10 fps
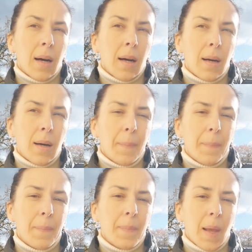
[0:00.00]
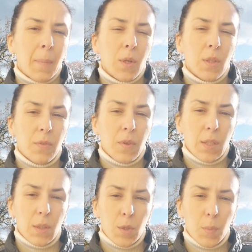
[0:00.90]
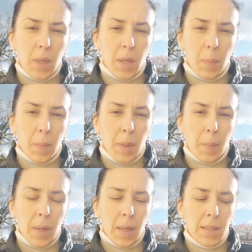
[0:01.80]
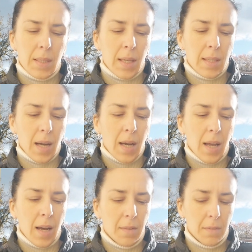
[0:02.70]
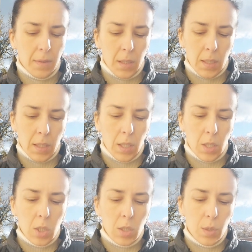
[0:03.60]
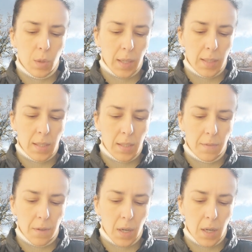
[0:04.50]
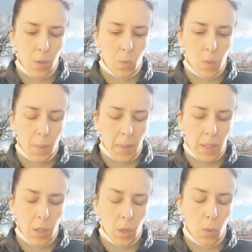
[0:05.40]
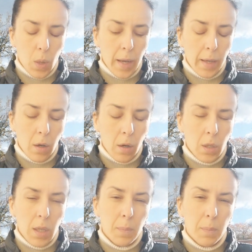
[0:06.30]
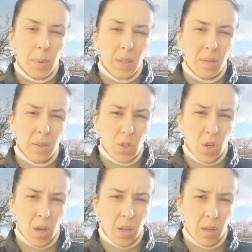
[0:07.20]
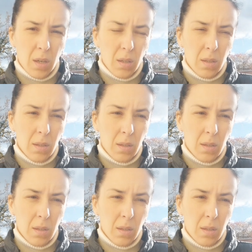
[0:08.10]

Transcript: I'm not afraid to speak up my mind, and I have learned to identify women who I call big vagina.